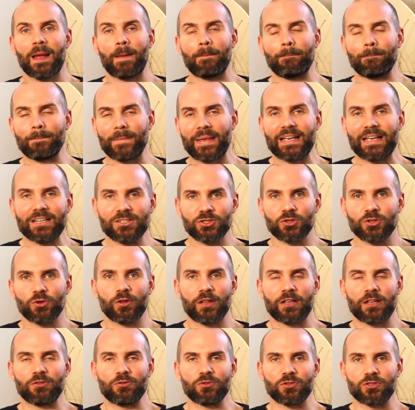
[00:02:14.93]
make sure
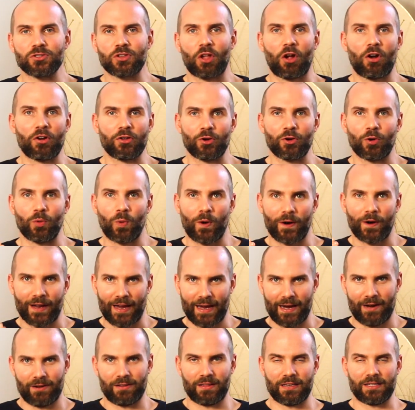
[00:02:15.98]
that you start your work
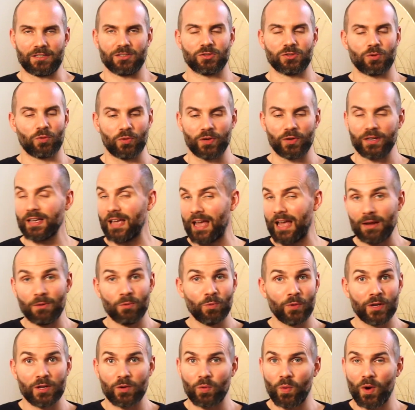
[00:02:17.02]
early. So
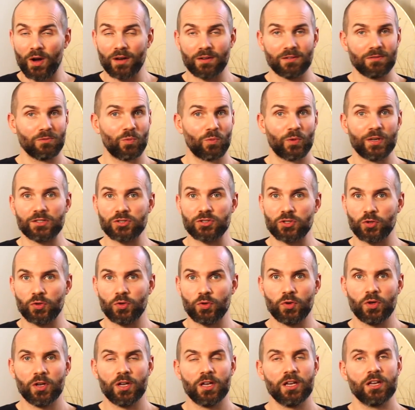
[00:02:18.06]
in week 1, week
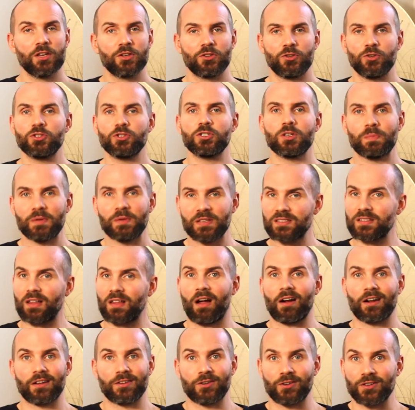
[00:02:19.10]
2, you should be
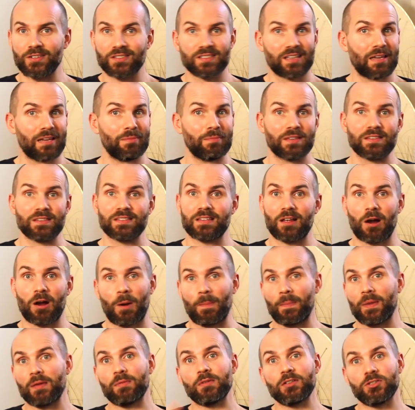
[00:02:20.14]
starting your assignments that
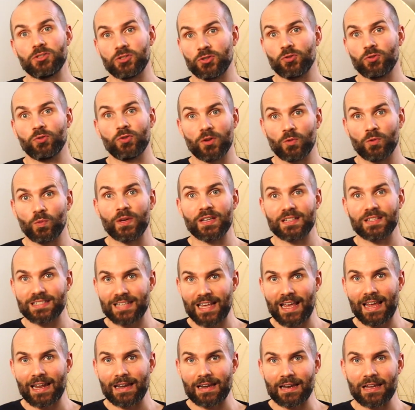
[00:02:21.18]
are maybe due in week
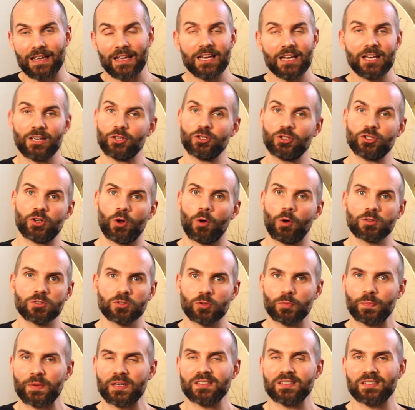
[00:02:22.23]
10. You should
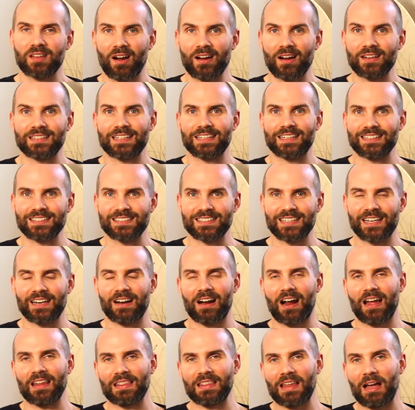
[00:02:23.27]
also be starting to
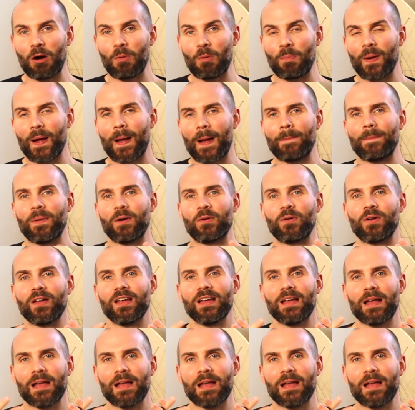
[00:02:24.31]
consider a little bit about